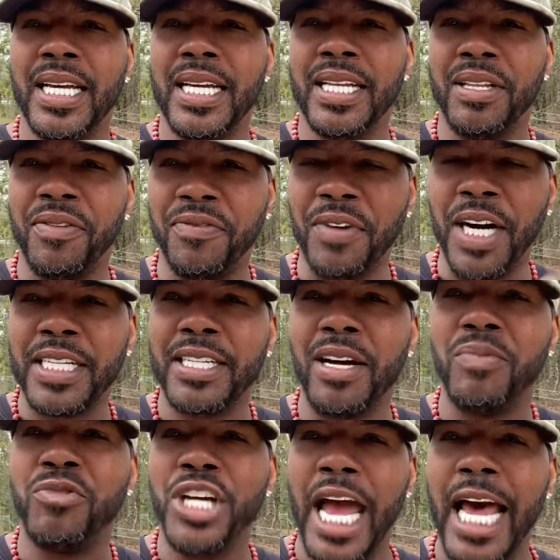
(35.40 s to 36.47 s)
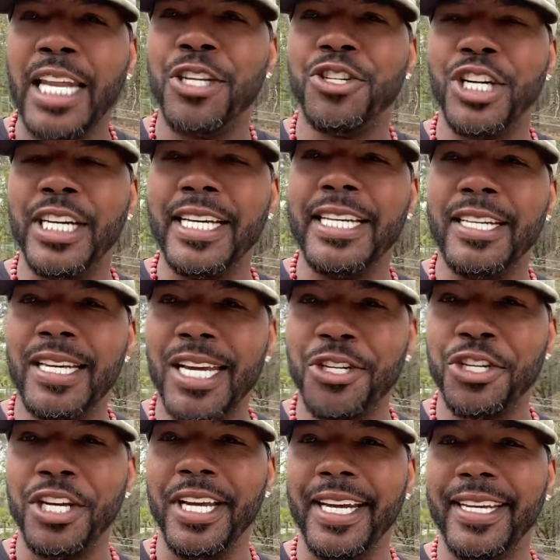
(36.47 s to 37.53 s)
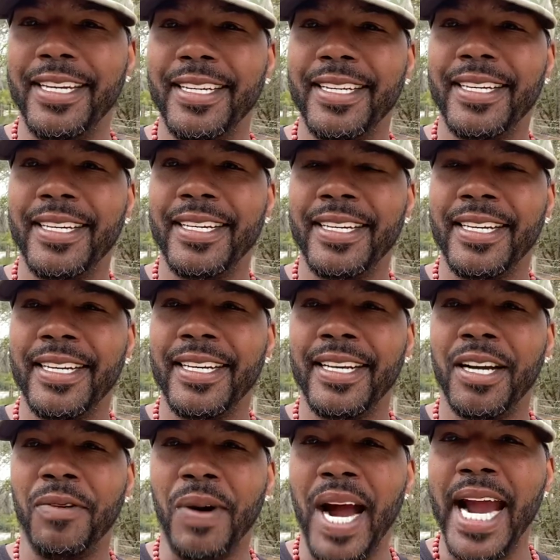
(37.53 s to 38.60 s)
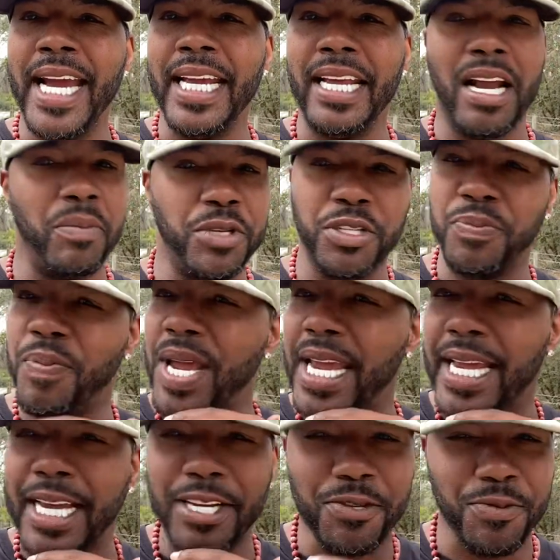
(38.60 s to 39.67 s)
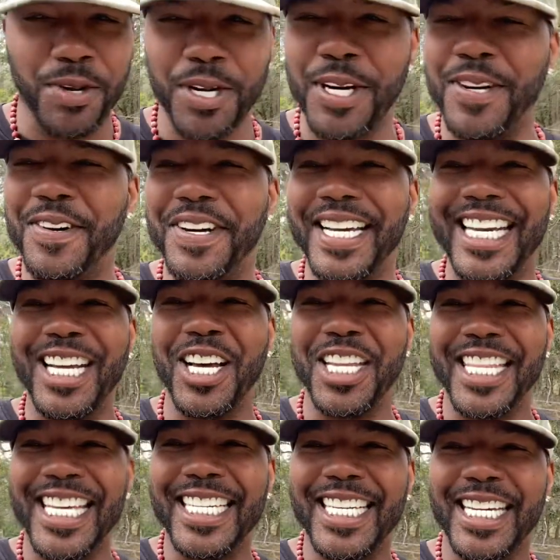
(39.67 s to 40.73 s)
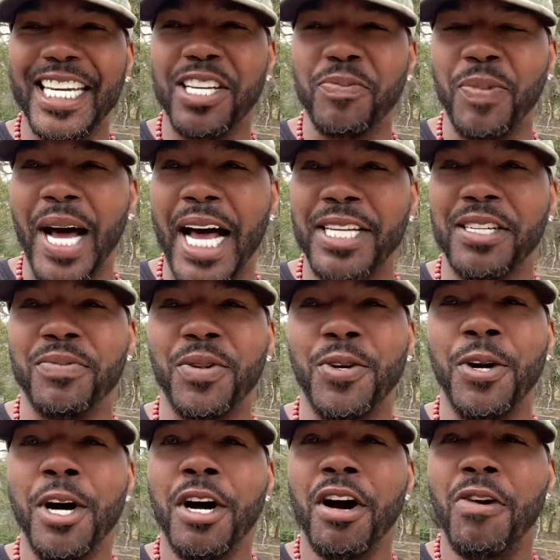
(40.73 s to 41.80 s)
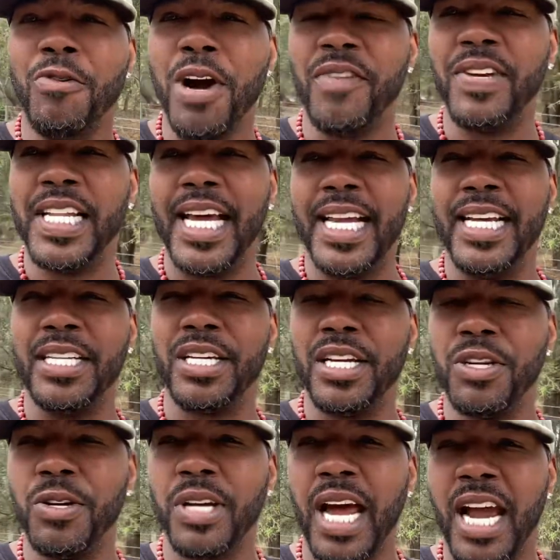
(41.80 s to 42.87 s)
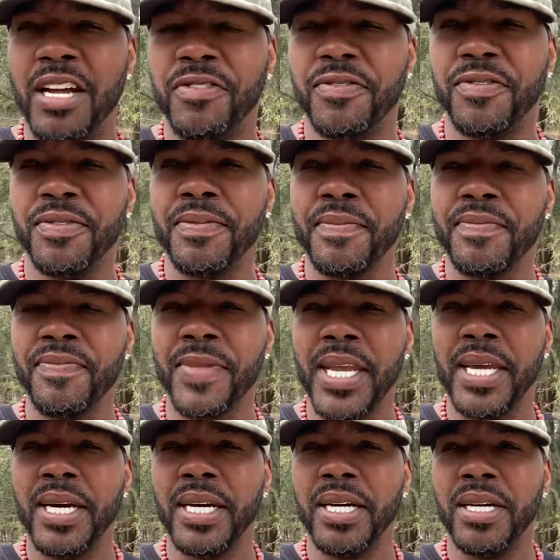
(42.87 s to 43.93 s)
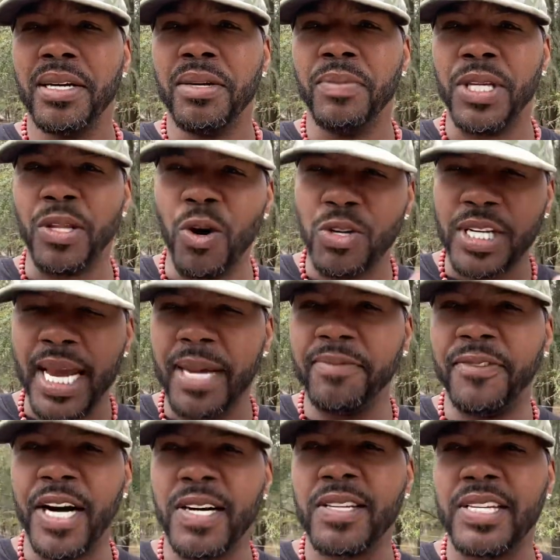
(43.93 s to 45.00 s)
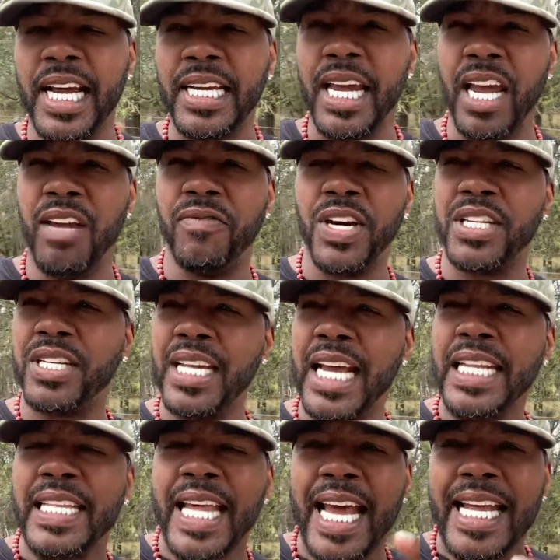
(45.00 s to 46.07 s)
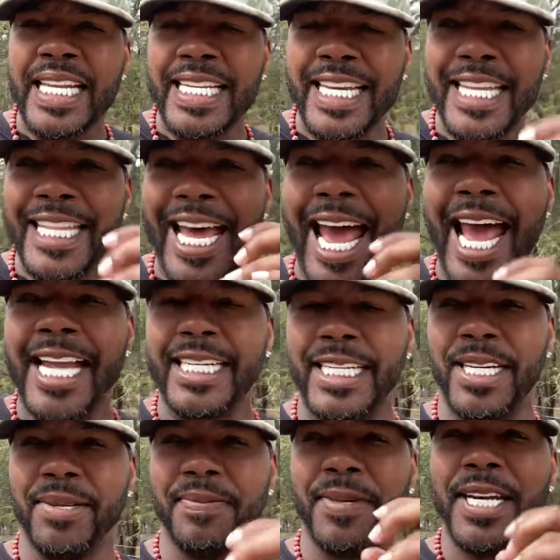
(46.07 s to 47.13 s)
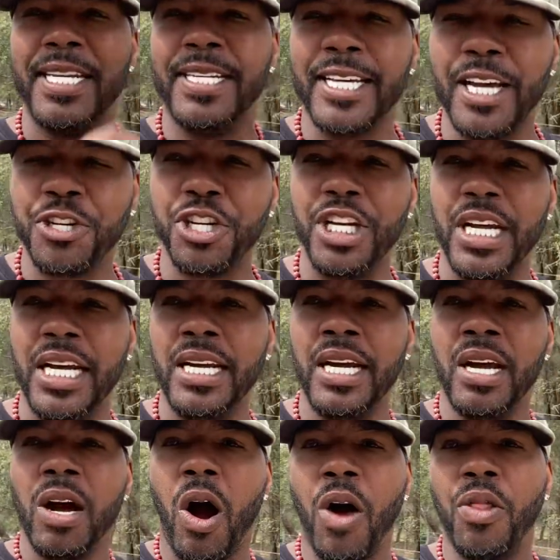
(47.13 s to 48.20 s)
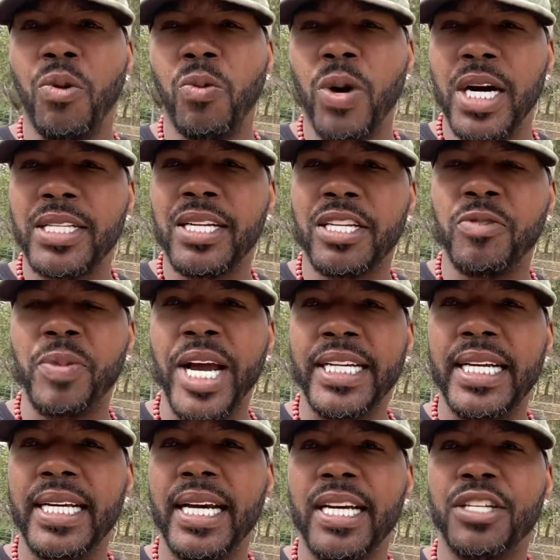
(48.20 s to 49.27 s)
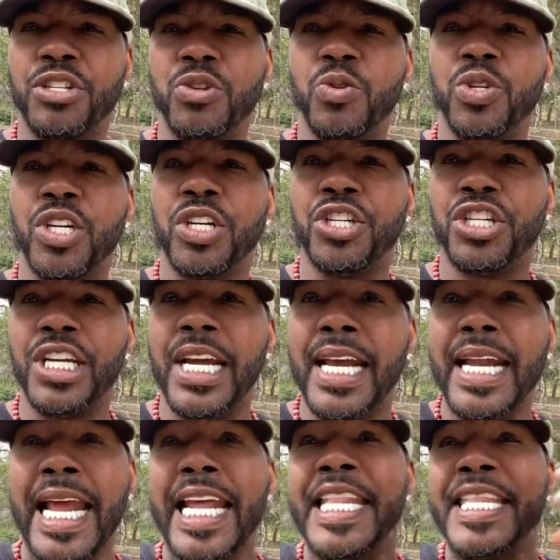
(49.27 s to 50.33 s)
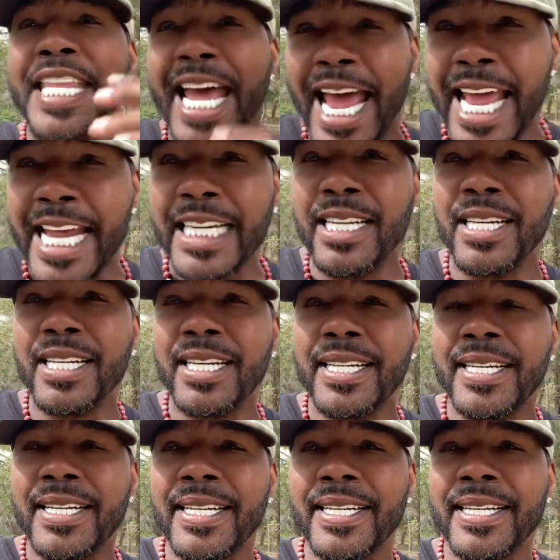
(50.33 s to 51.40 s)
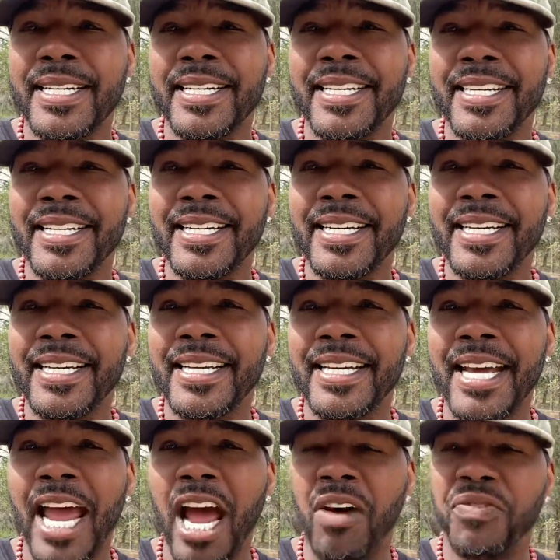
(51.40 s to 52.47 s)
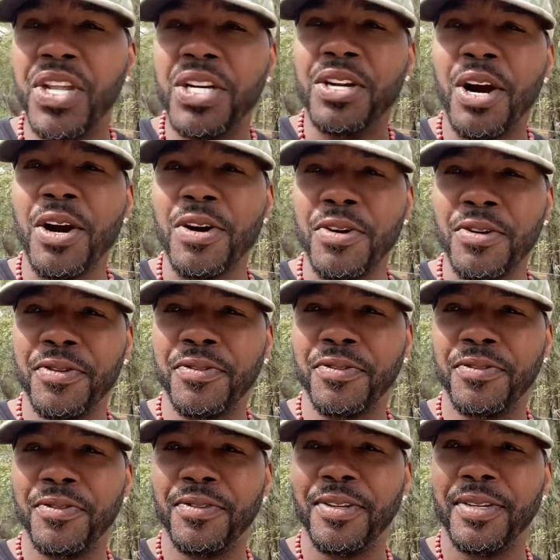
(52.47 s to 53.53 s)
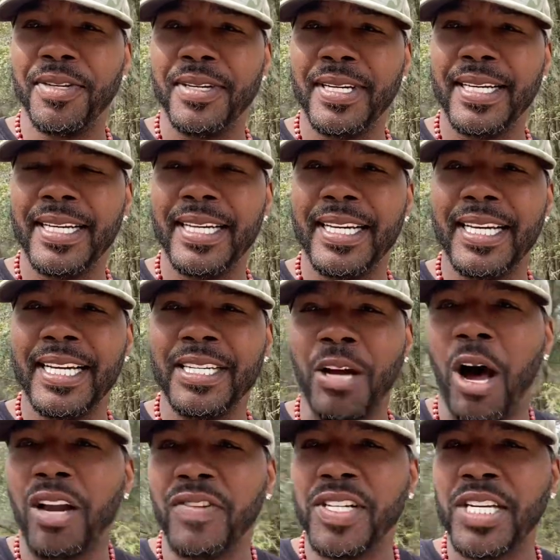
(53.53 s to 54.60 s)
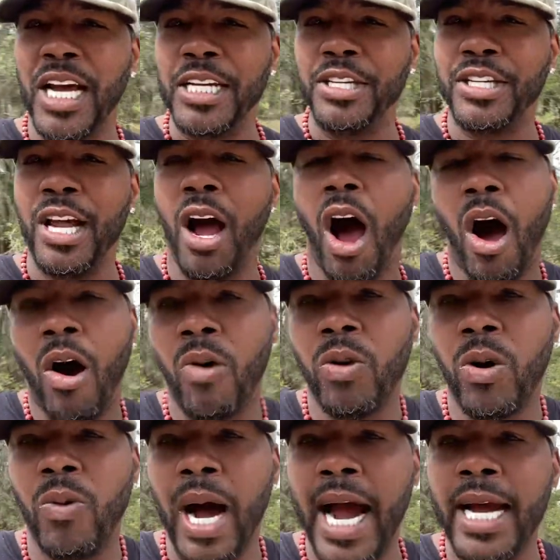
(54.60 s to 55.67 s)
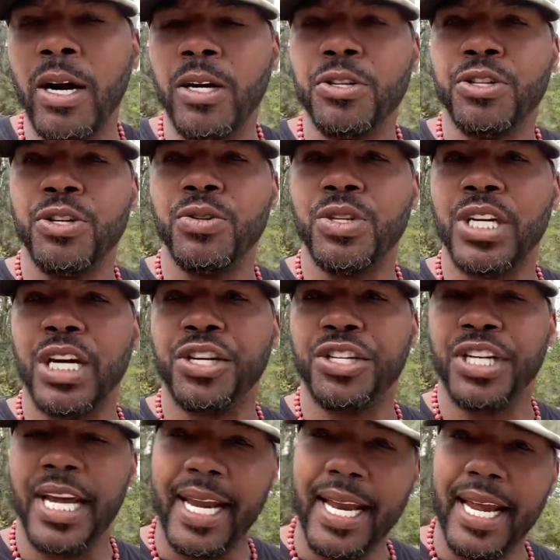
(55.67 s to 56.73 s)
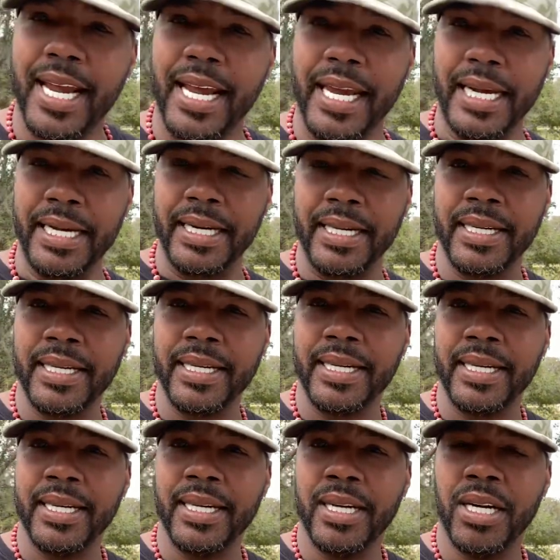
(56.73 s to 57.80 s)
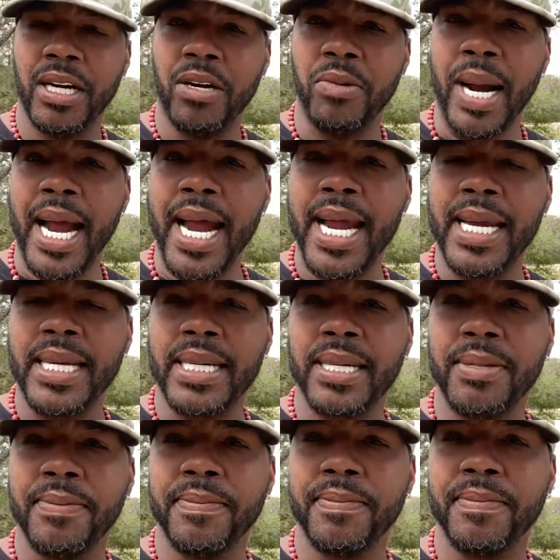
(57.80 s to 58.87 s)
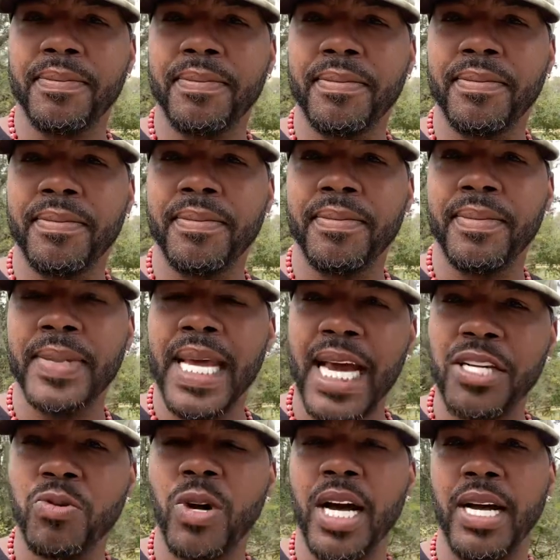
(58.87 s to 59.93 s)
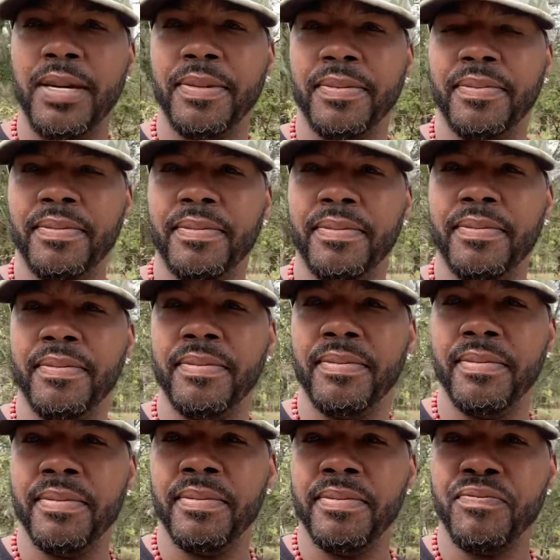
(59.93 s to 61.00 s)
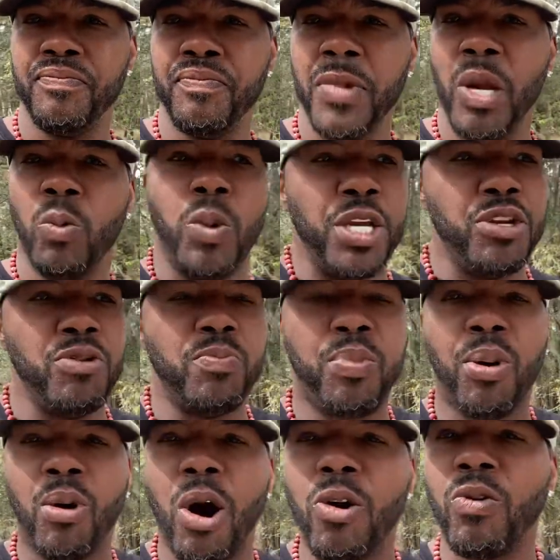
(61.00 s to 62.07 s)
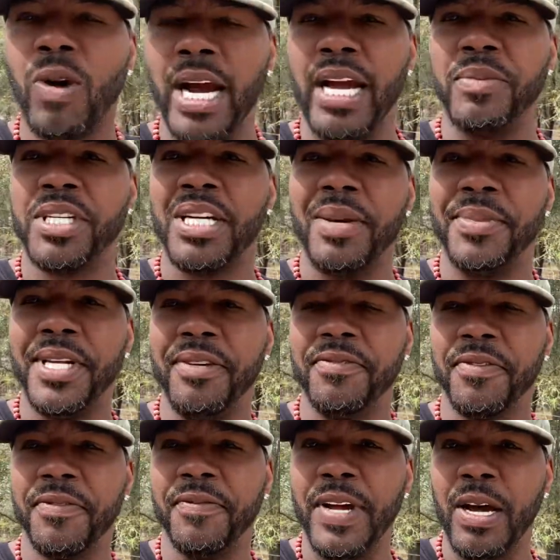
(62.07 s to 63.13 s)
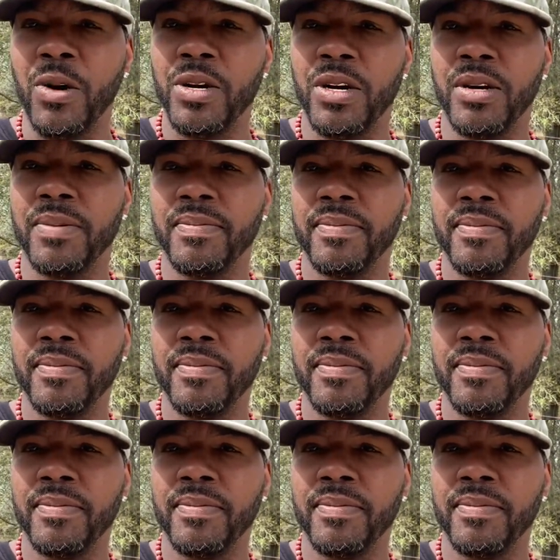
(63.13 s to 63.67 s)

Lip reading: the fucked up challenging conditioning, right? And I'm just being as real and authentic as possible, whoever that is in your life. But those same fuckers that gave us that conditioning are the ones expecting us to succeed and then have the nerve to all of a sudden say, oh, well, why aren't you succeeding? Right? Guess what? When you program something for failure,